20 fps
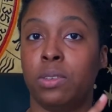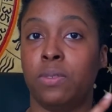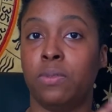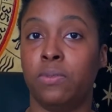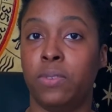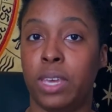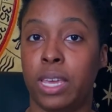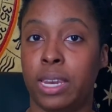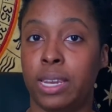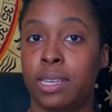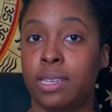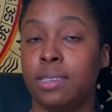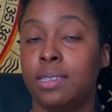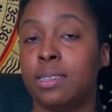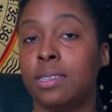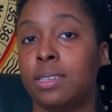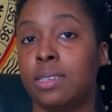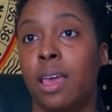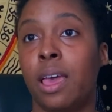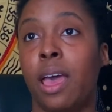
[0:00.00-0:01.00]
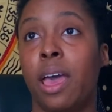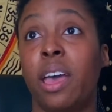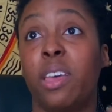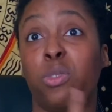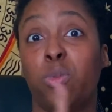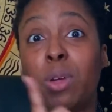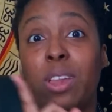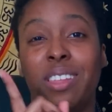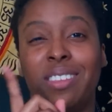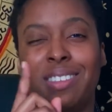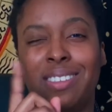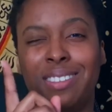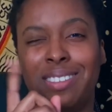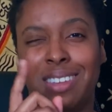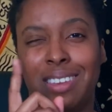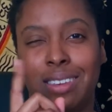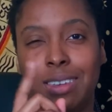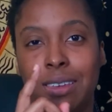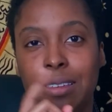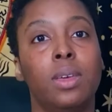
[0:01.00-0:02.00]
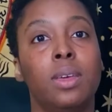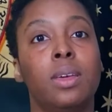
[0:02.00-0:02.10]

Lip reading: Venus, as well as Ascendant.